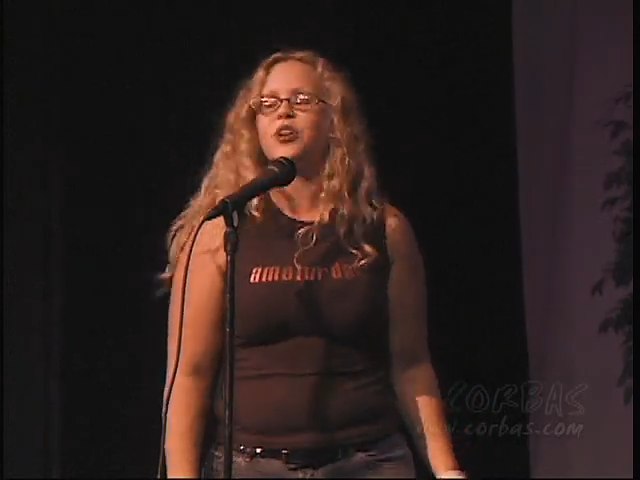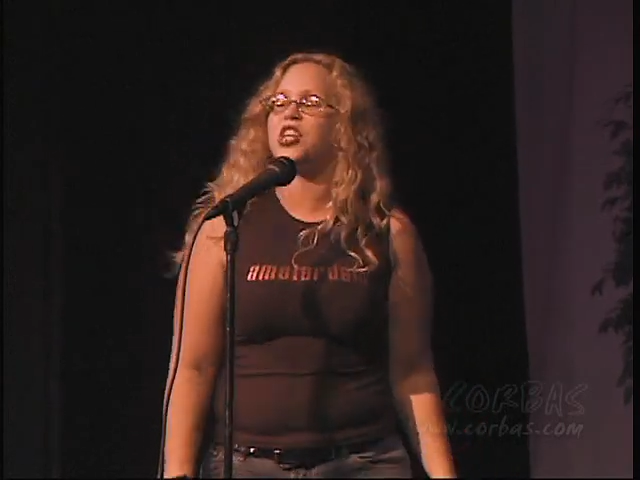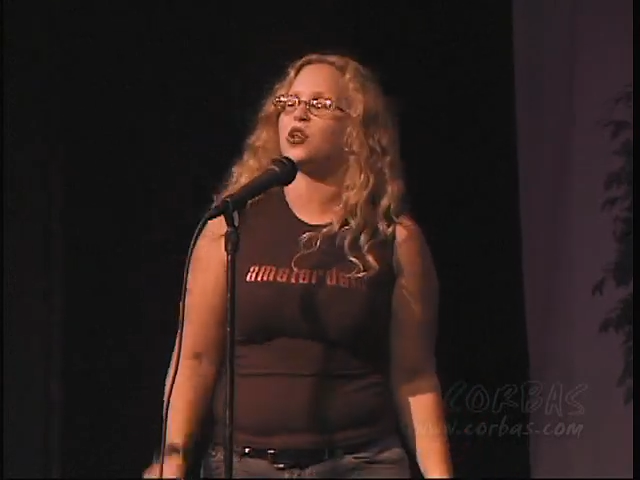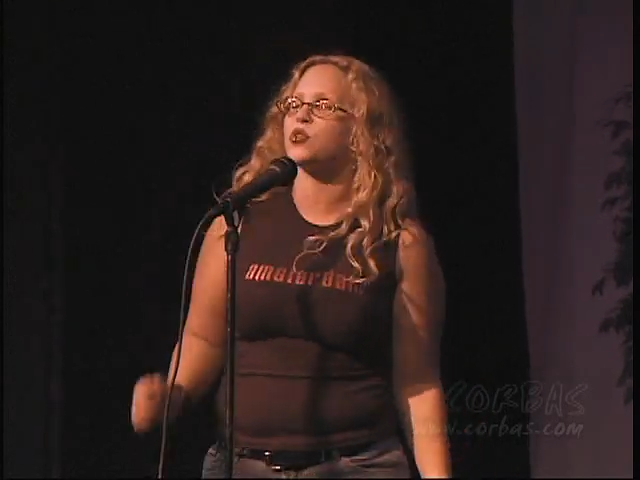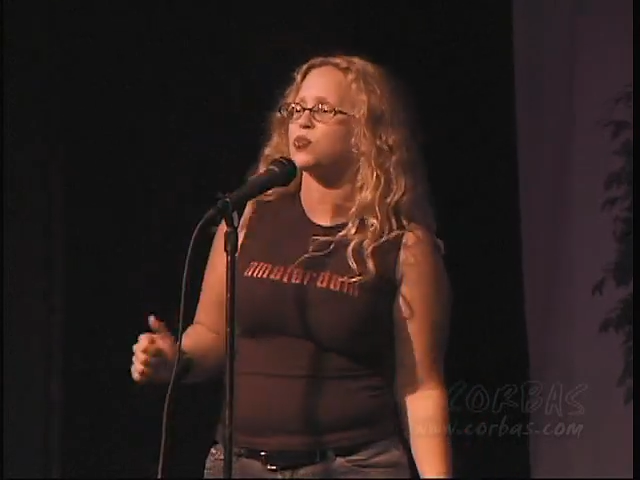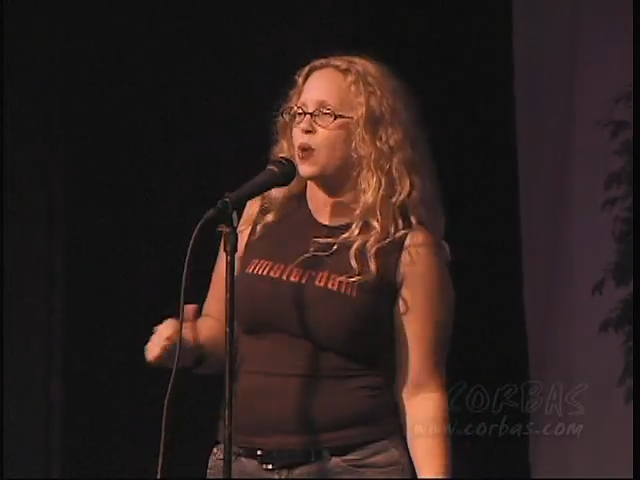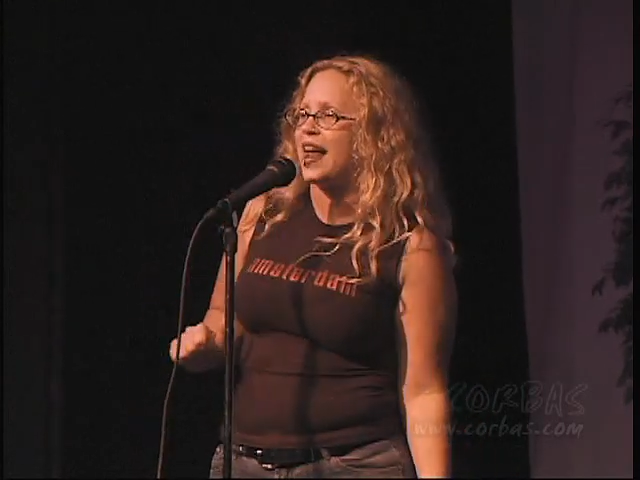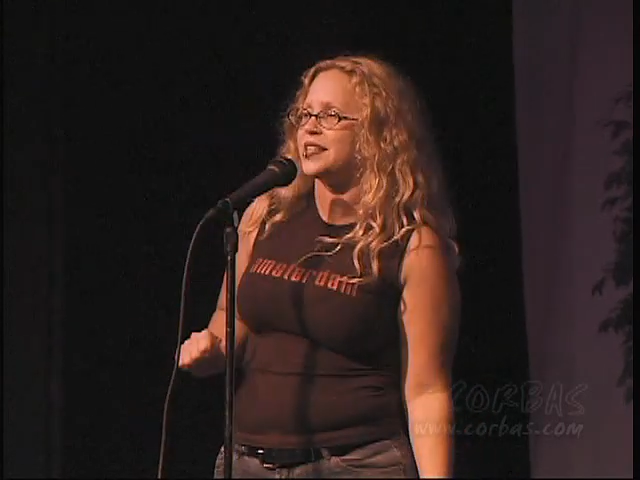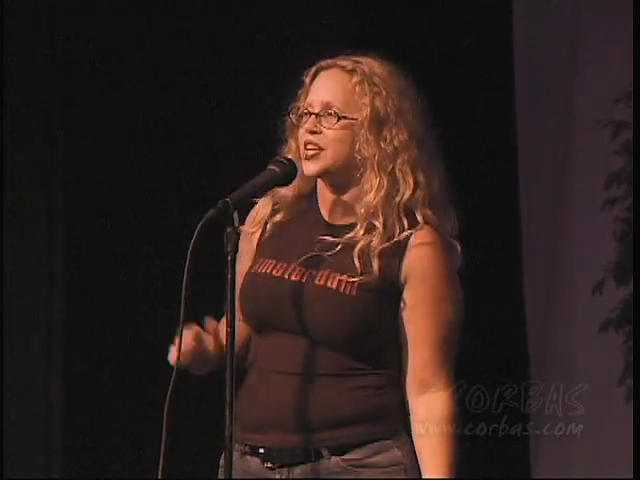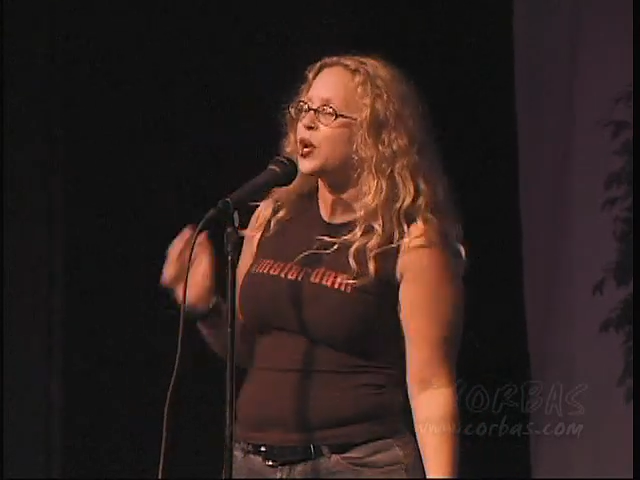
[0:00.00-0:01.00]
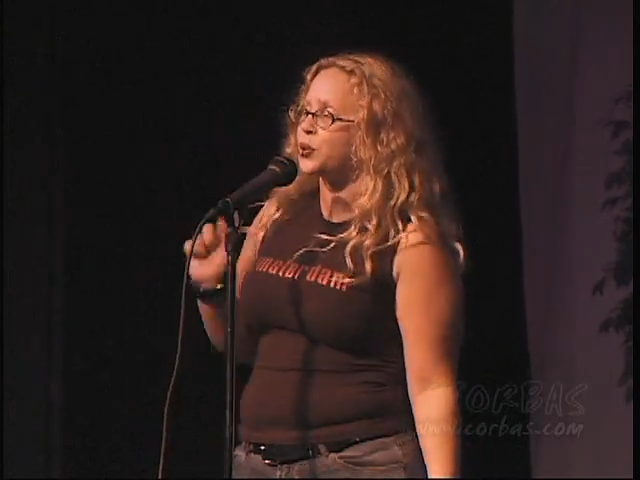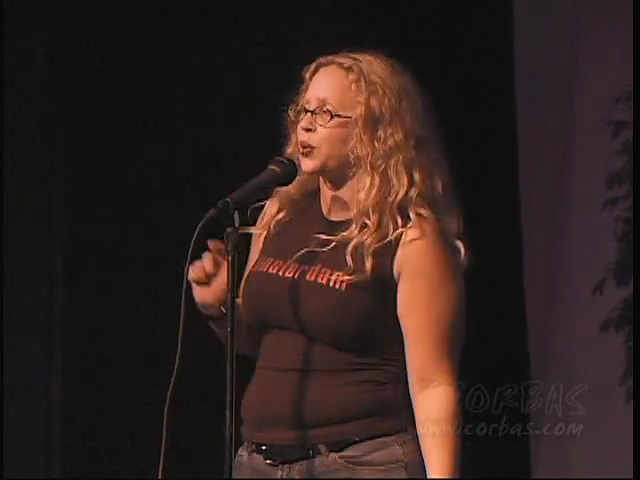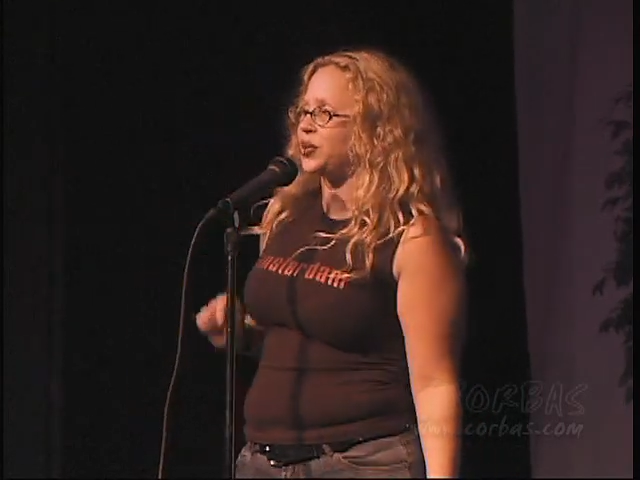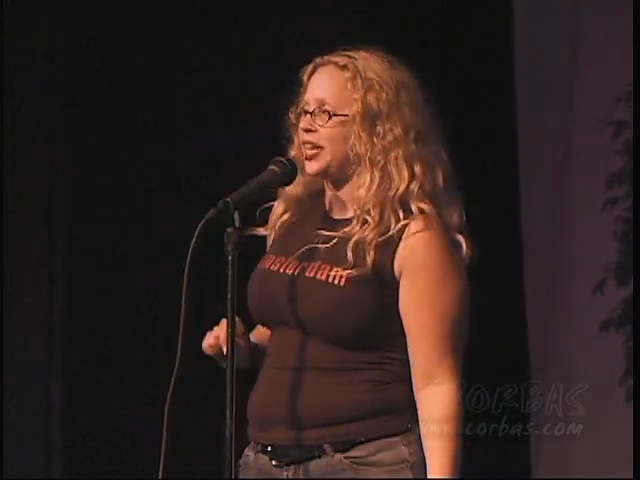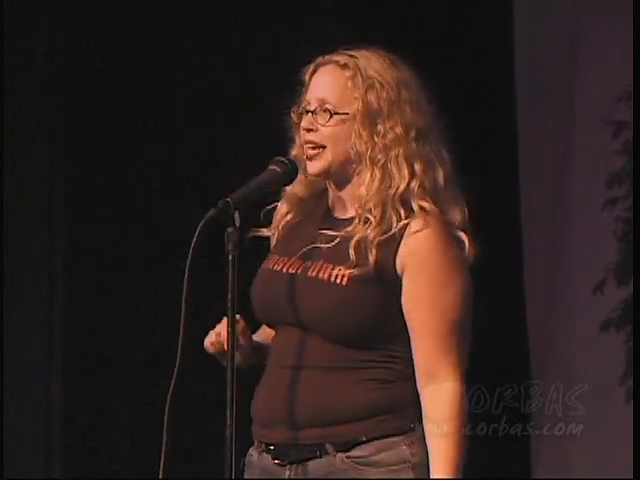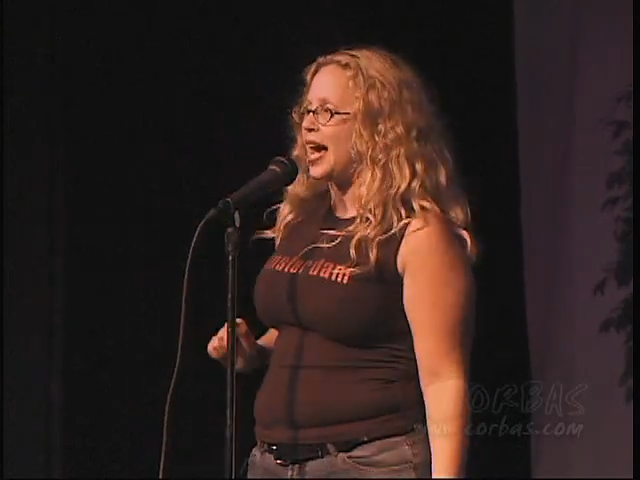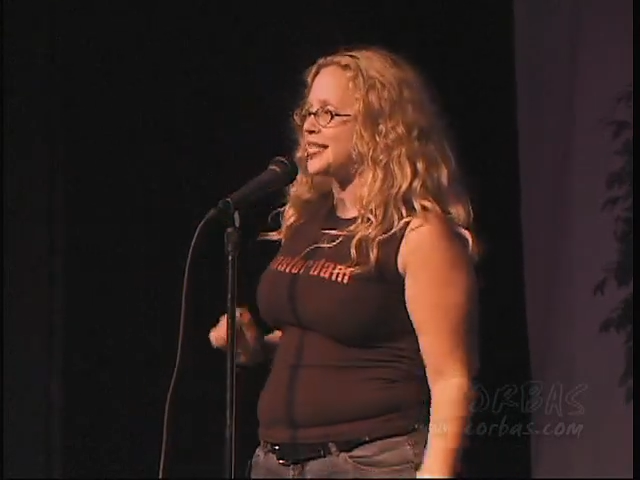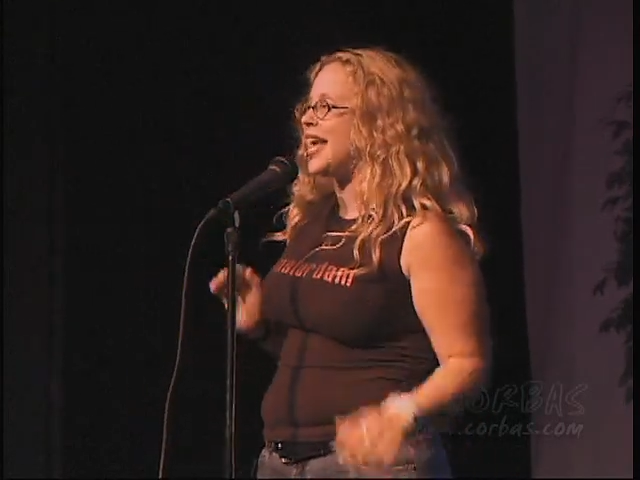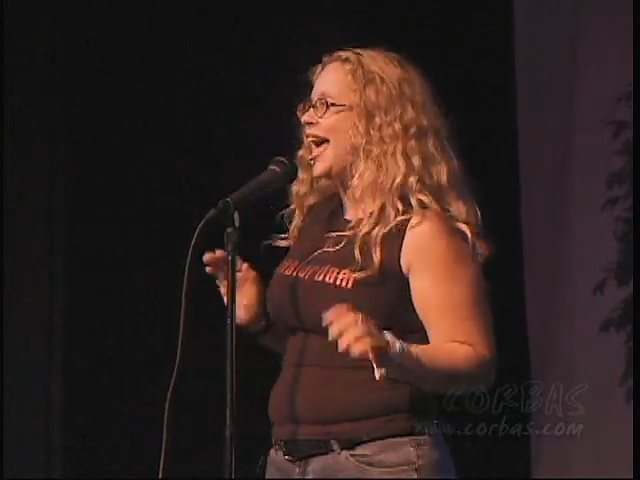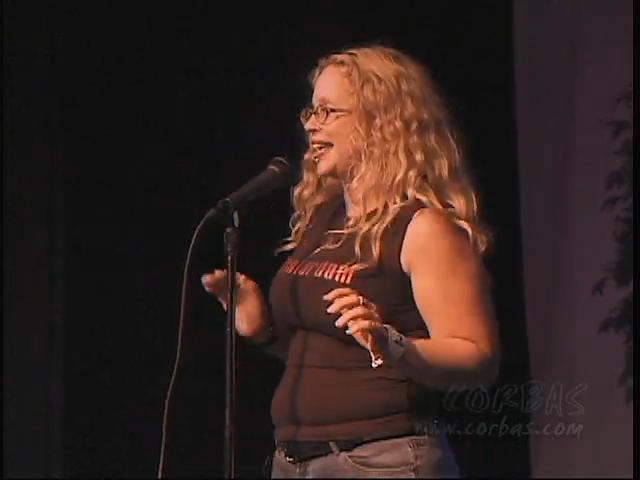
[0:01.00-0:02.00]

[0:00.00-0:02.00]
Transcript: which equals rent, tortillas,